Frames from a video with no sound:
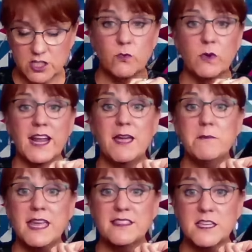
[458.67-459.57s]
So when I
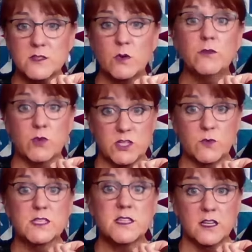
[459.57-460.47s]
made this one, which
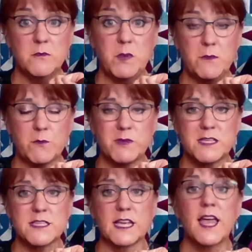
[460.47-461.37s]
was done in paper
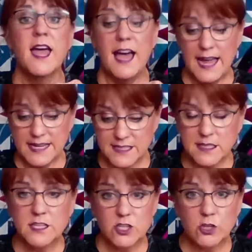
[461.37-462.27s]
piecing, I
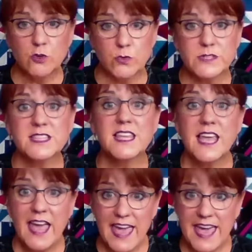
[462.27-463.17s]
did use the
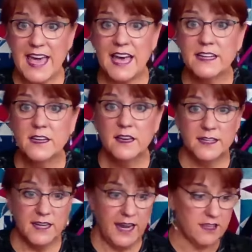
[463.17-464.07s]
add
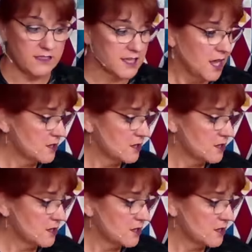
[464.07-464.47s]
an eighth.